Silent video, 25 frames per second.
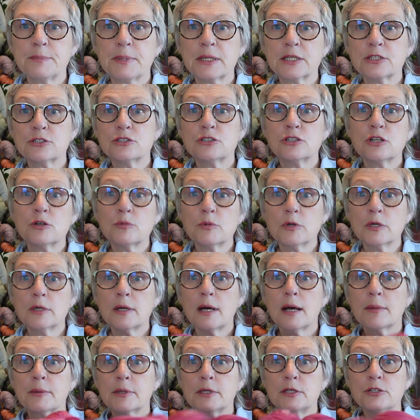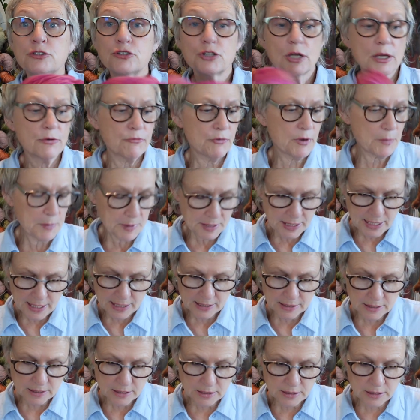But you know what? I'm going to try and
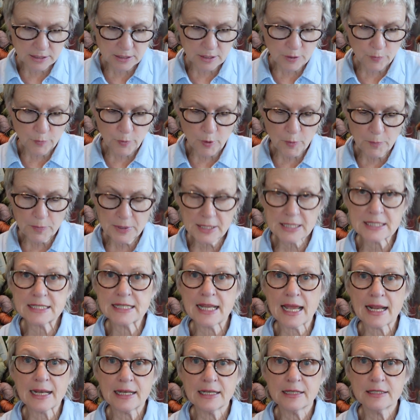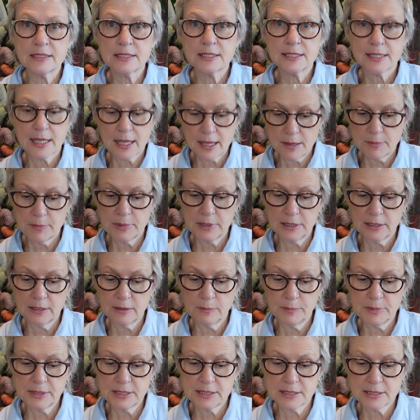replicate this. So it won't be exactly the same, but
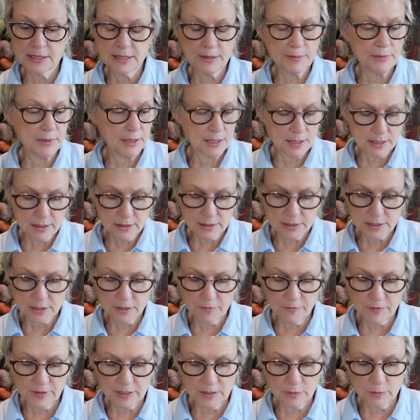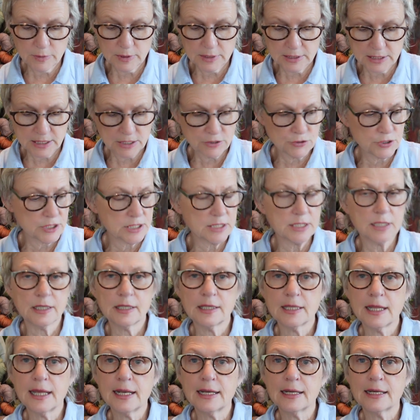it'll be similar. So if anyone's interested
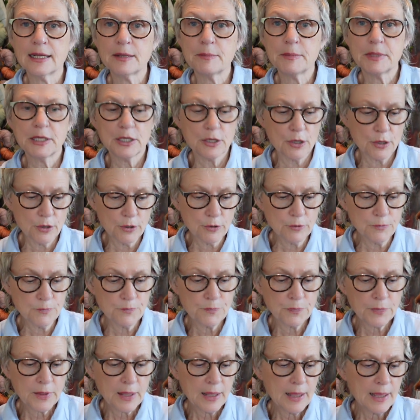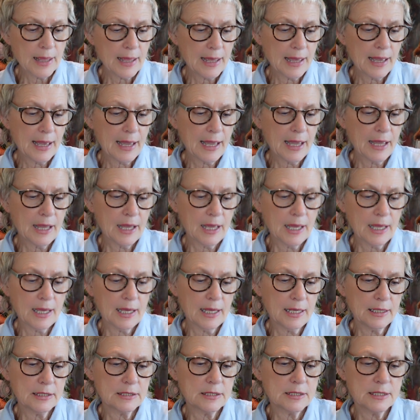in that, let me know.
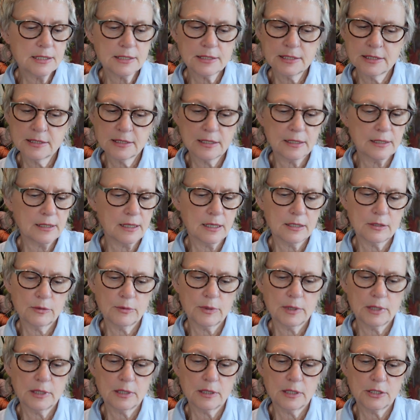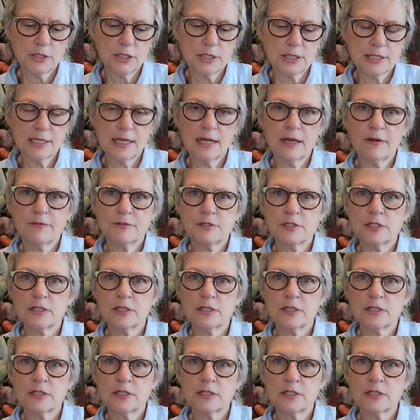And this is another one I just loved.